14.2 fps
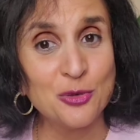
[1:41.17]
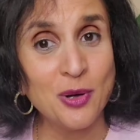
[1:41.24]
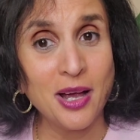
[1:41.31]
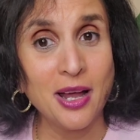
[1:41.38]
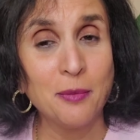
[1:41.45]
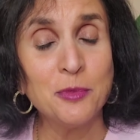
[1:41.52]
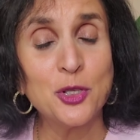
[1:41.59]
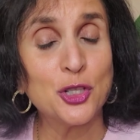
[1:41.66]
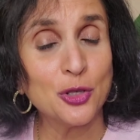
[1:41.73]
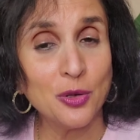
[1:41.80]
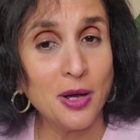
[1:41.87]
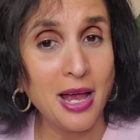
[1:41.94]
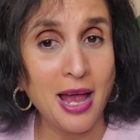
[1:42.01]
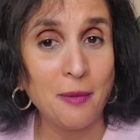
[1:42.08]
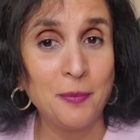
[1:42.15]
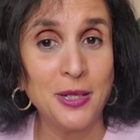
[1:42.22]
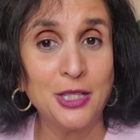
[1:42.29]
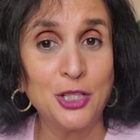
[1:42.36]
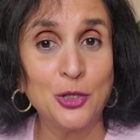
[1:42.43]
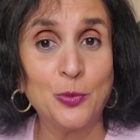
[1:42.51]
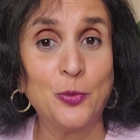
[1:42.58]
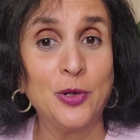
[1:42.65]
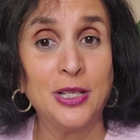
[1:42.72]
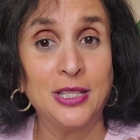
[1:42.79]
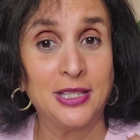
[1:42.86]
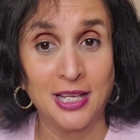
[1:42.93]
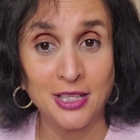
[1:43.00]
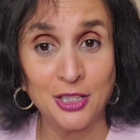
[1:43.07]
is why I'm so happy to
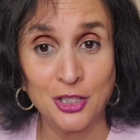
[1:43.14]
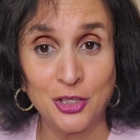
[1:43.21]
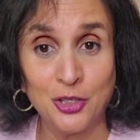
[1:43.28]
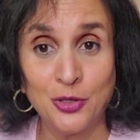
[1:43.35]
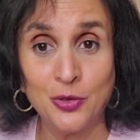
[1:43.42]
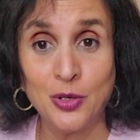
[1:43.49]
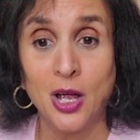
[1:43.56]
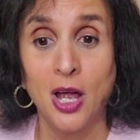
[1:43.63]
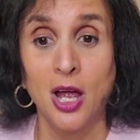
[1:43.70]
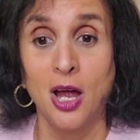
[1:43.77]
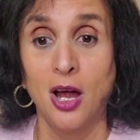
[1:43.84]
present to you